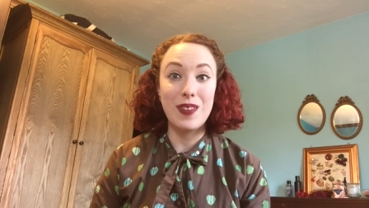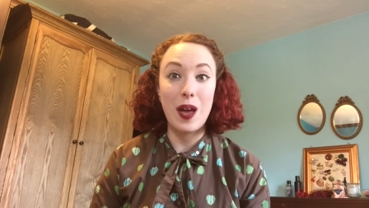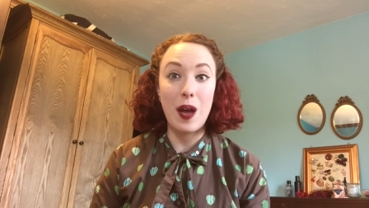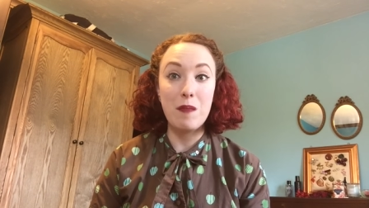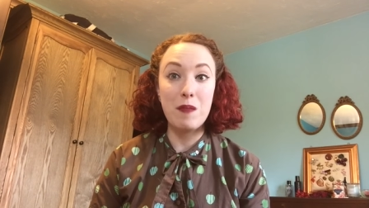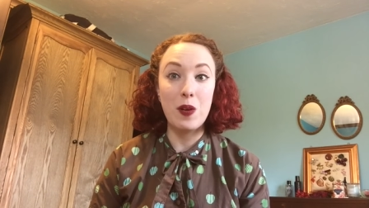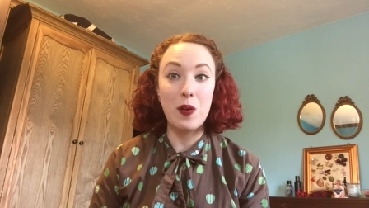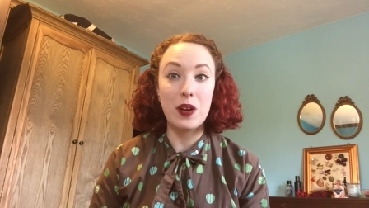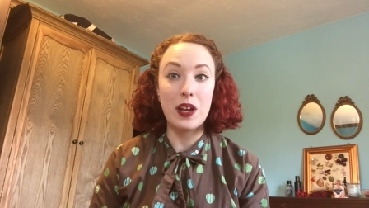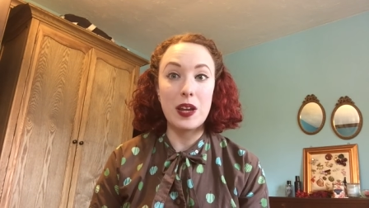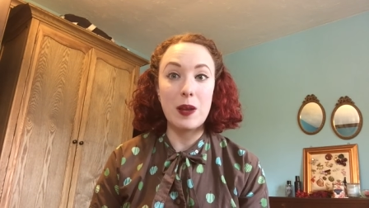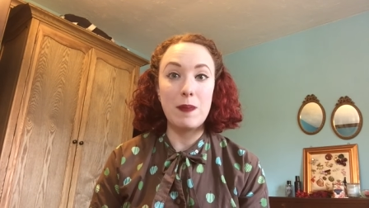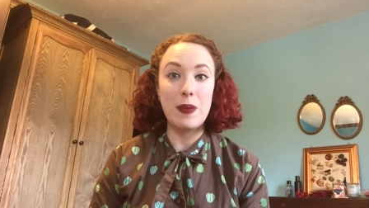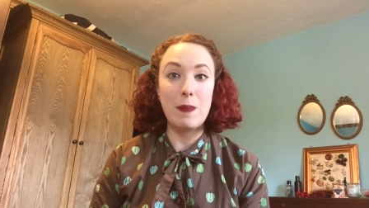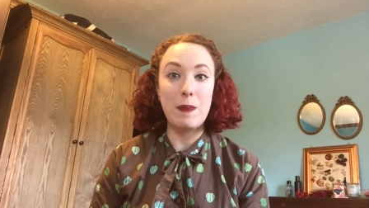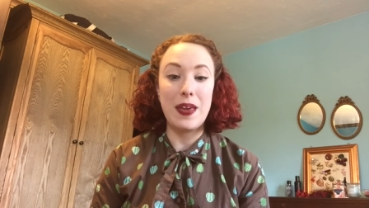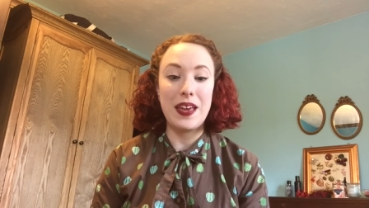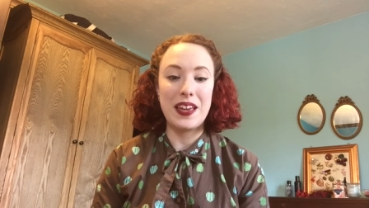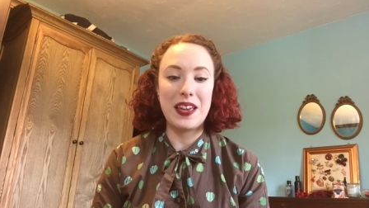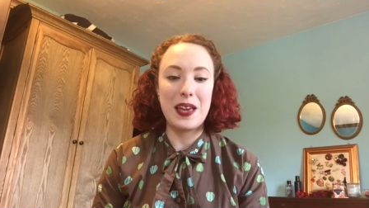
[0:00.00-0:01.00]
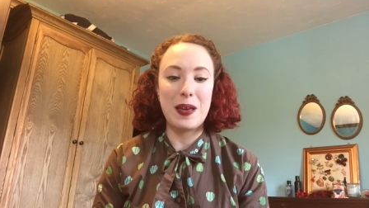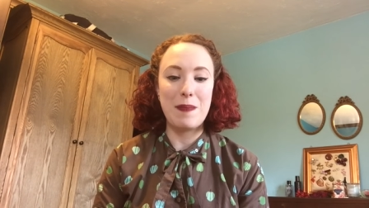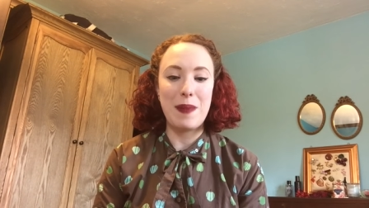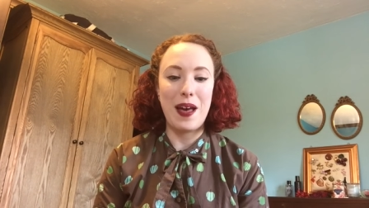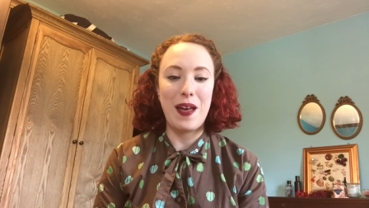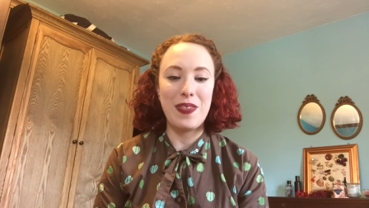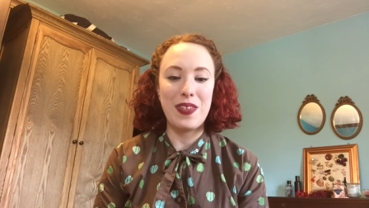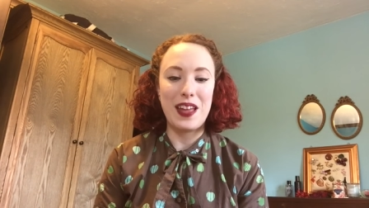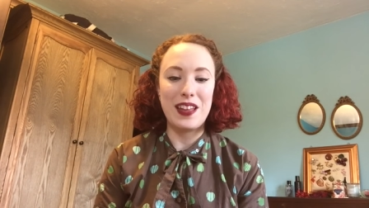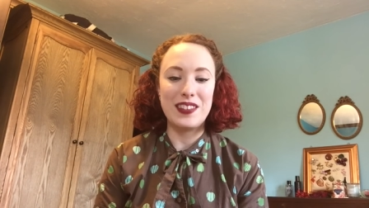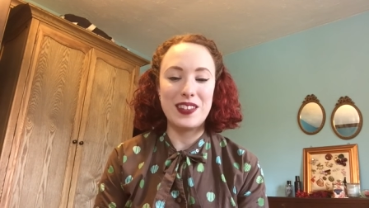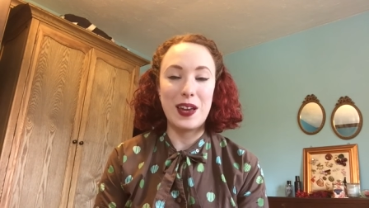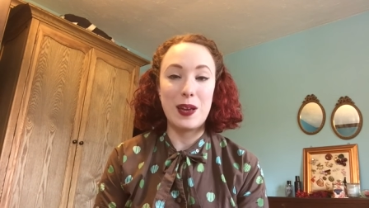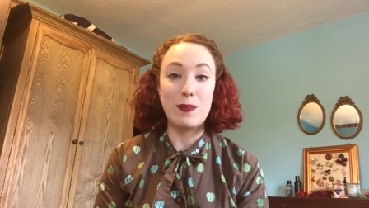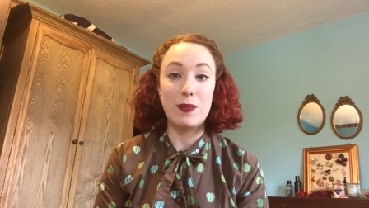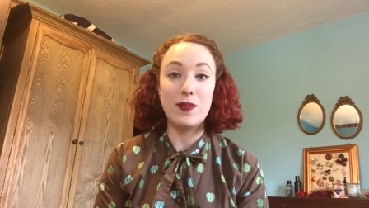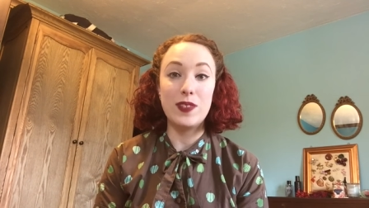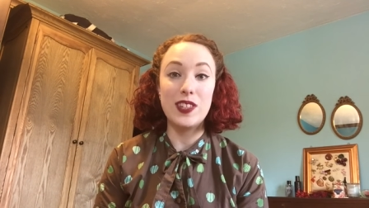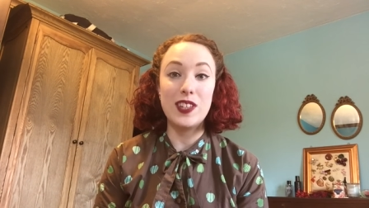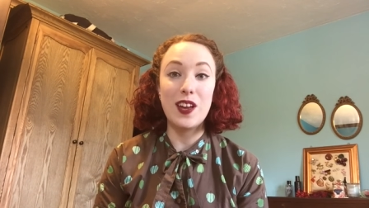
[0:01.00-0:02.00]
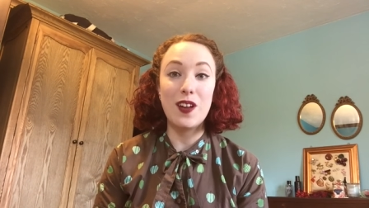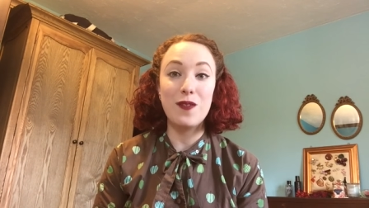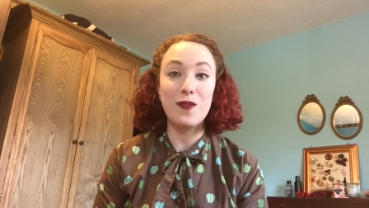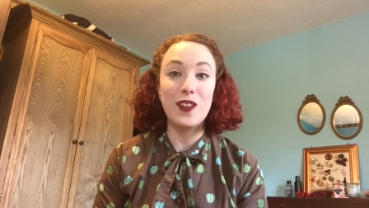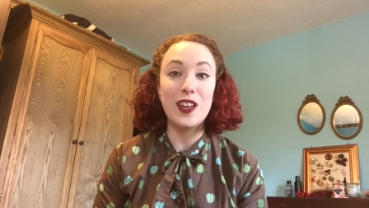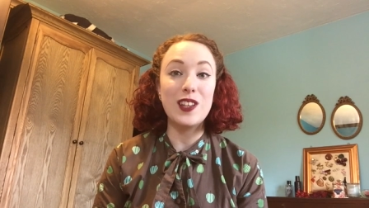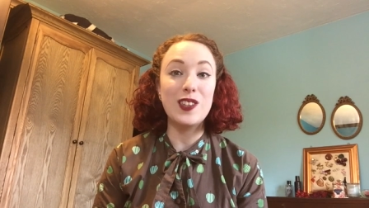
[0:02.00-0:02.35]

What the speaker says: I'm not going to be picky about that type of stuff.